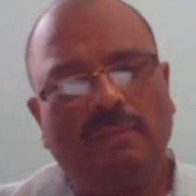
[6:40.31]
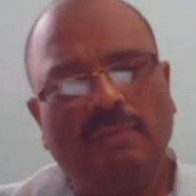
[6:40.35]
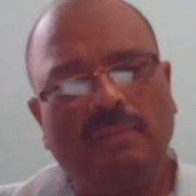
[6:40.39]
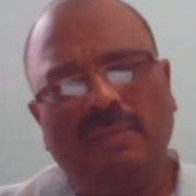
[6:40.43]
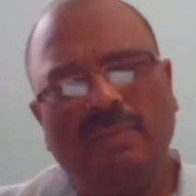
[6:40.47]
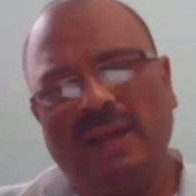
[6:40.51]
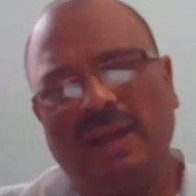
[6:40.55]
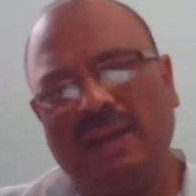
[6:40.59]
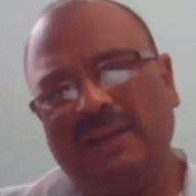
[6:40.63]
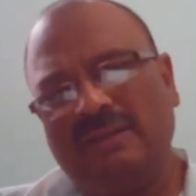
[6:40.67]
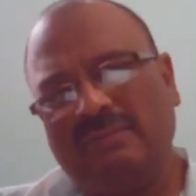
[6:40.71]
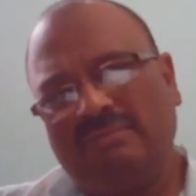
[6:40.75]

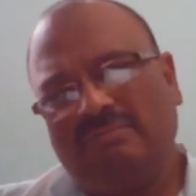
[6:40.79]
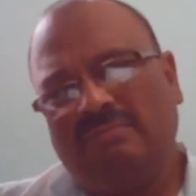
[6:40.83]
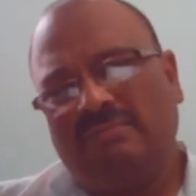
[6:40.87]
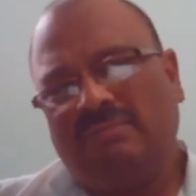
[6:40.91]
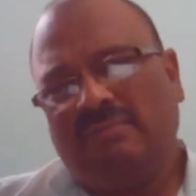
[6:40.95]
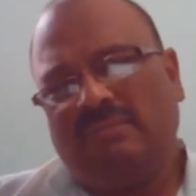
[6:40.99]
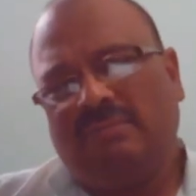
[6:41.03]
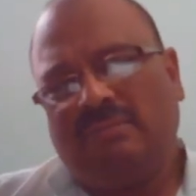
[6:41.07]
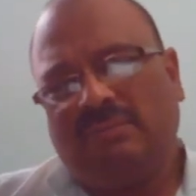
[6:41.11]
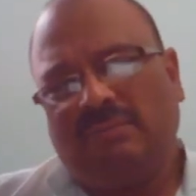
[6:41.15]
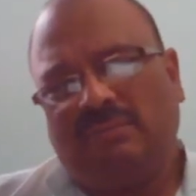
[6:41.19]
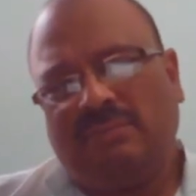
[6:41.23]
but
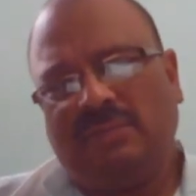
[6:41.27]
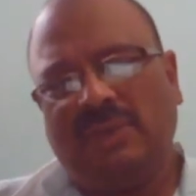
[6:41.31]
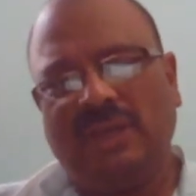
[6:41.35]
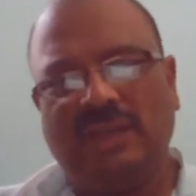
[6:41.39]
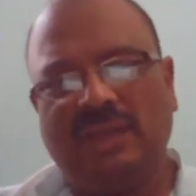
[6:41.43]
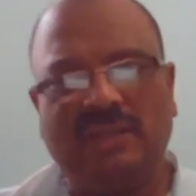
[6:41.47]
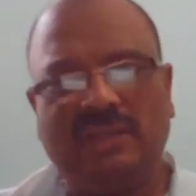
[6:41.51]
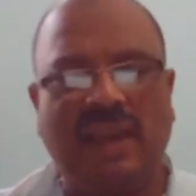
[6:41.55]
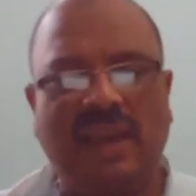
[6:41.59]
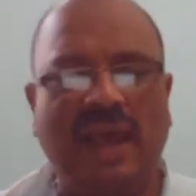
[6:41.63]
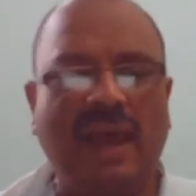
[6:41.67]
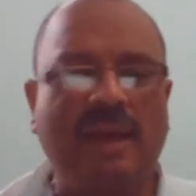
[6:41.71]

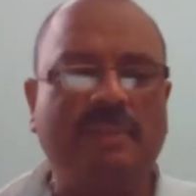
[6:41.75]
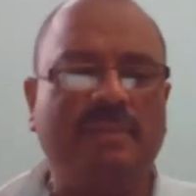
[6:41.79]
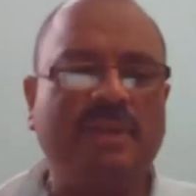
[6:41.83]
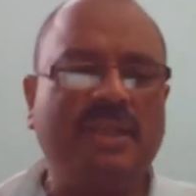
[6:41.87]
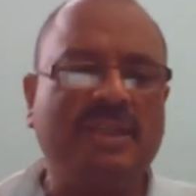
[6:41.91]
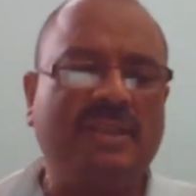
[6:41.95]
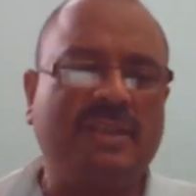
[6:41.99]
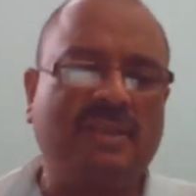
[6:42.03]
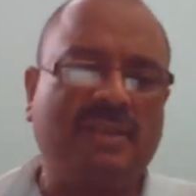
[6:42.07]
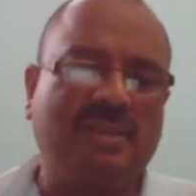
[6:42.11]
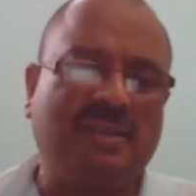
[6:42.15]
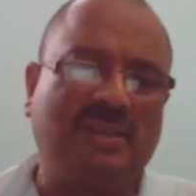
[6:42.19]

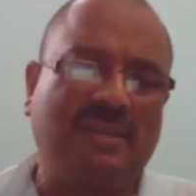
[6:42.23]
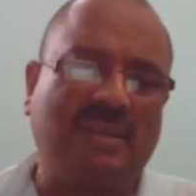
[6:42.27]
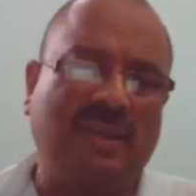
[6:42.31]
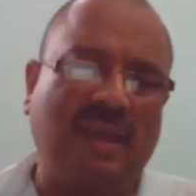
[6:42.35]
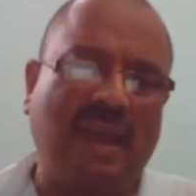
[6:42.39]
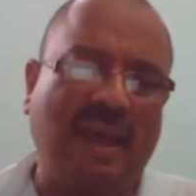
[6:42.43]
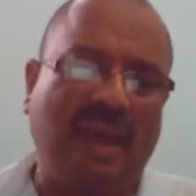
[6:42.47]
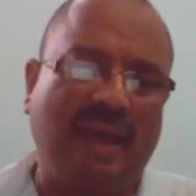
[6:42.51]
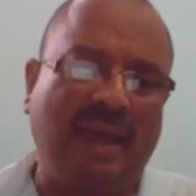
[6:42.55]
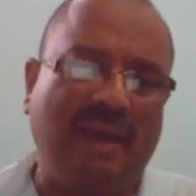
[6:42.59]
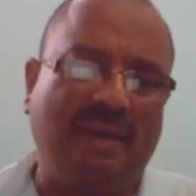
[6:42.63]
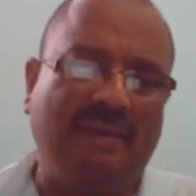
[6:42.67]
Islamists
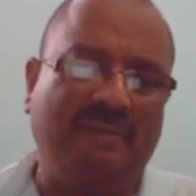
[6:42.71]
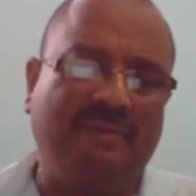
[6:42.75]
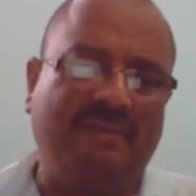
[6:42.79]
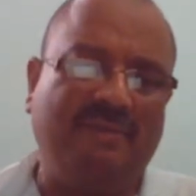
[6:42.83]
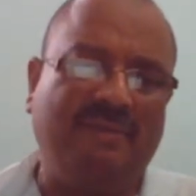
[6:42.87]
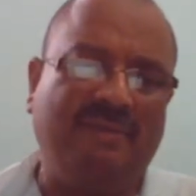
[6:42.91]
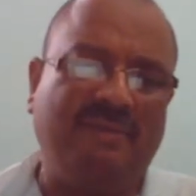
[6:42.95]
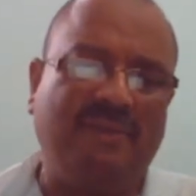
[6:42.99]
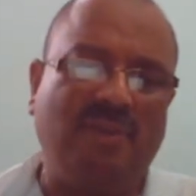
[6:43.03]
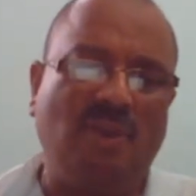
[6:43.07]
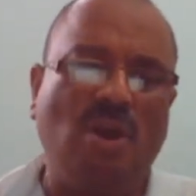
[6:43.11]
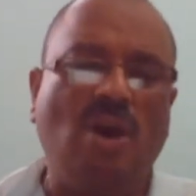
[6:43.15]
have
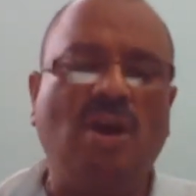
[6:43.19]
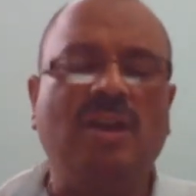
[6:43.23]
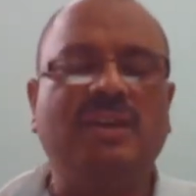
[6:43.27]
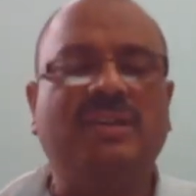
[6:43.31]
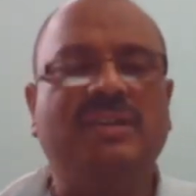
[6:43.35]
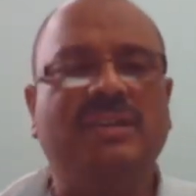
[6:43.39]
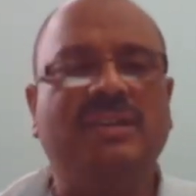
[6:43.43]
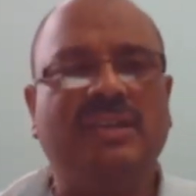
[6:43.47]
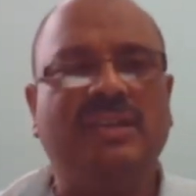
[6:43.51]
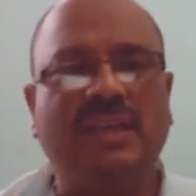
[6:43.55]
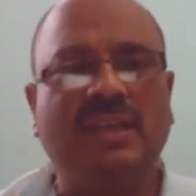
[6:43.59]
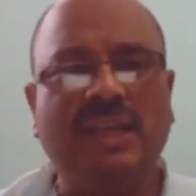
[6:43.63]

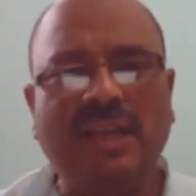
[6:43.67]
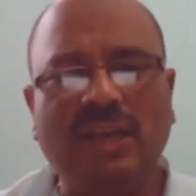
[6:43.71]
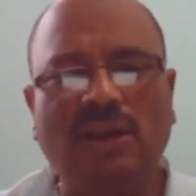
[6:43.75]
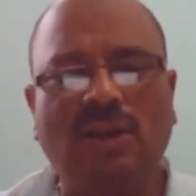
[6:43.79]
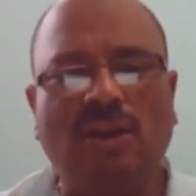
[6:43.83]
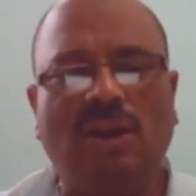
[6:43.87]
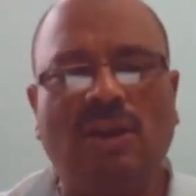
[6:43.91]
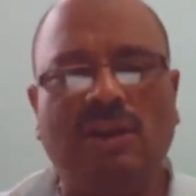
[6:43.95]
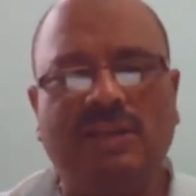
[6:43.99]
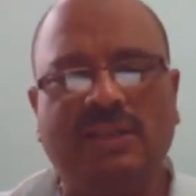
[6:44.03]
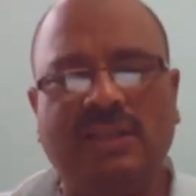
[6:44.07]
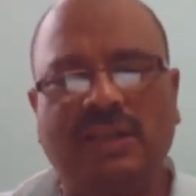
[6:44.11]
not
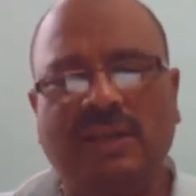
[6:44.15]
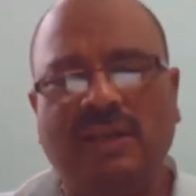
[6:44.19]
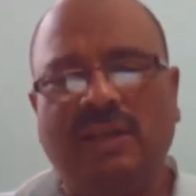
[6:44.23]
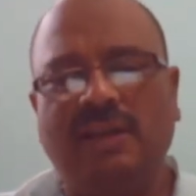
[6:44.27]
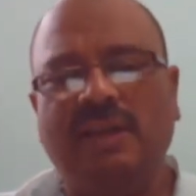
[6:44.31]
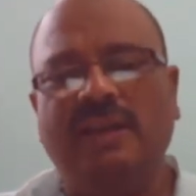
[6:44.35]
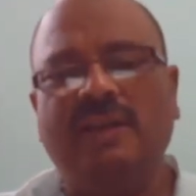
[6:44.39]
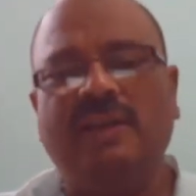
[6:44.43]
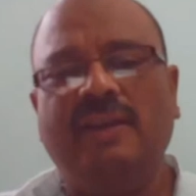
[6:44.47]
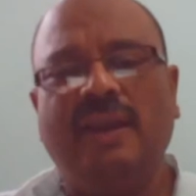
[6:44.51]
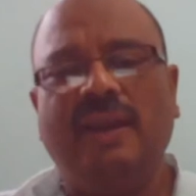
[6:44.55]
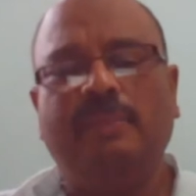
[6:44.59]

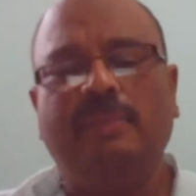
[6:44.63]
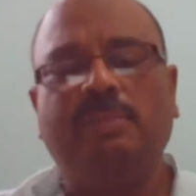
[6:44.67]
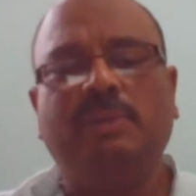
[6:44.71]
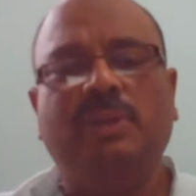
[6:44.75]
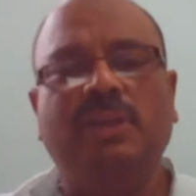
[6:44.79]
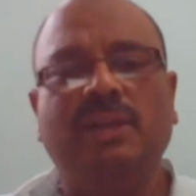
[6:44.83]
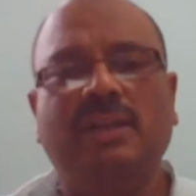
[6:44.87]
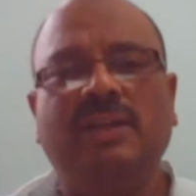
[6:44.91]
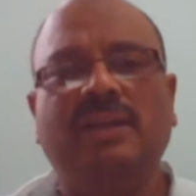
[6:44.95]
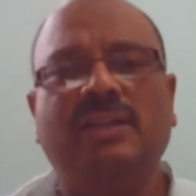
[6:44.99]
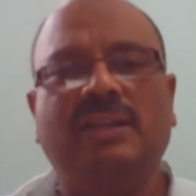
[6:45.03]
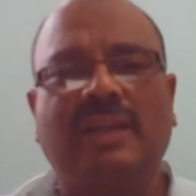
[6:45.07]
ecologically raped
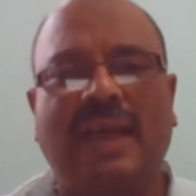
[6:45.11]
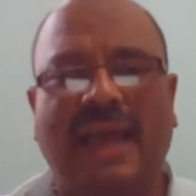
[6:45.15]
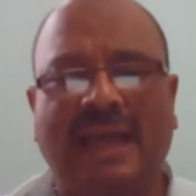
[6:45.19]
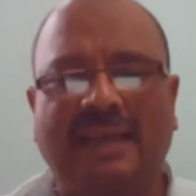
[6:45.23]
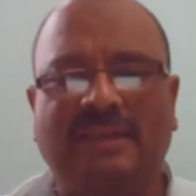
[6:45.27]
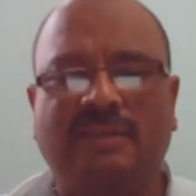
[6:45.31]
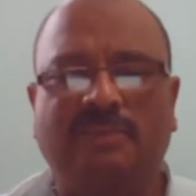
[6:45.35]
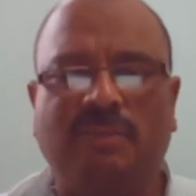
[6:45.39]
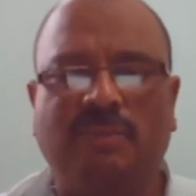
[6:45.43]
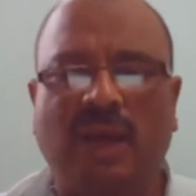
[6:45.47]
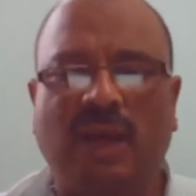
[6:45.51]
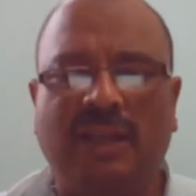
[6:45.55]
the earth
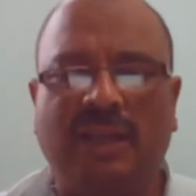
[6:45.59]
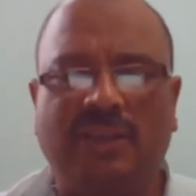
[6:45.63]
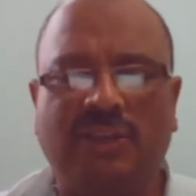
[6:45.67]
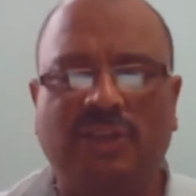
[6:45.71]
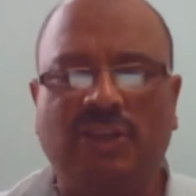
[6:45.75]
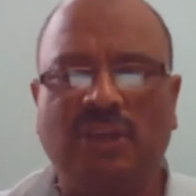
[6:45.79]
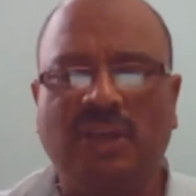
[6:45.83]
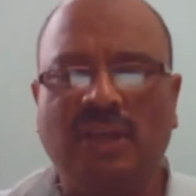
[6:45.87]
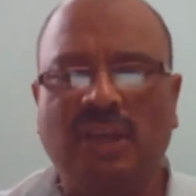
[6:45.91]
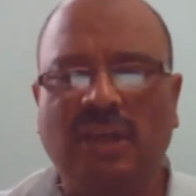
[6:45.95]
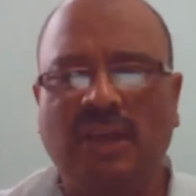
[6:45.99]
as much,